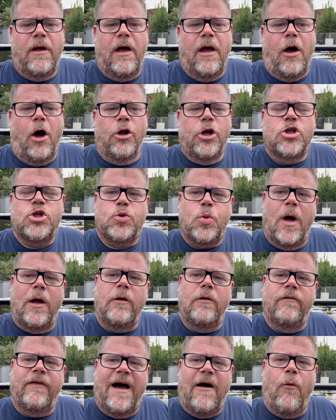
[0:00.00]
on a
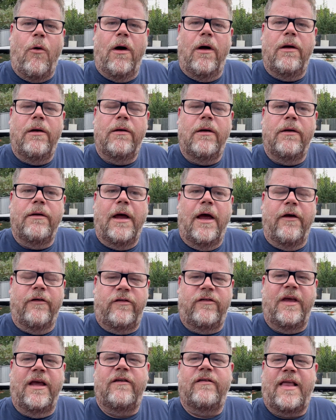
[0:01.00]
12 hour at
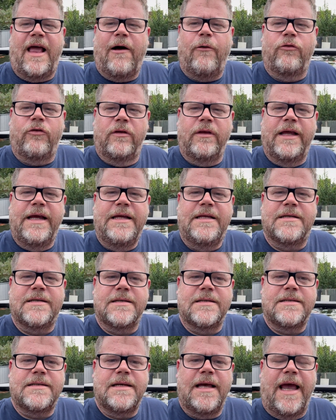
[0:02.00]
6,000
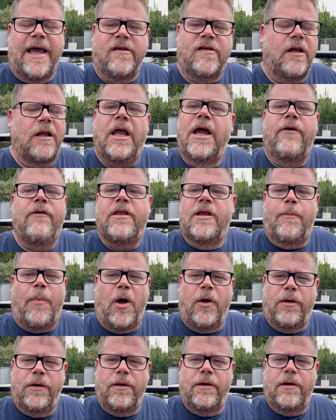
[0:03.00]
litres, is clearing the
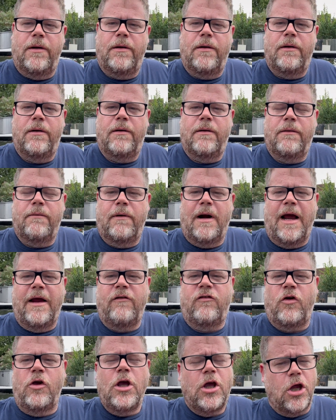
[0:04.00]
pond. right?
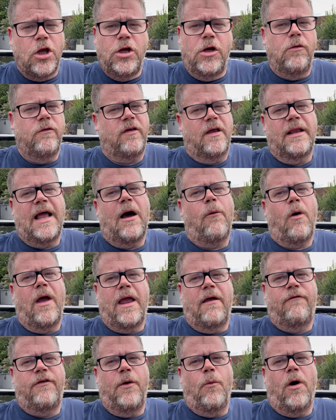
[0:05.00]
So you can use it that way
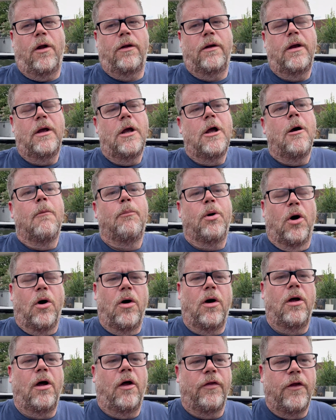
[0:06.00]
if you want.
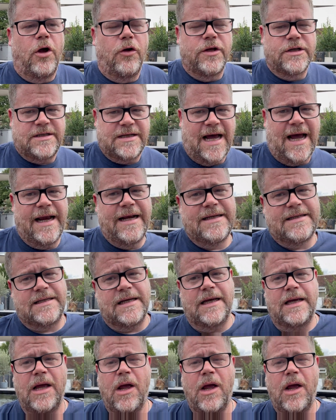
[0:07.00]
But on the other side is that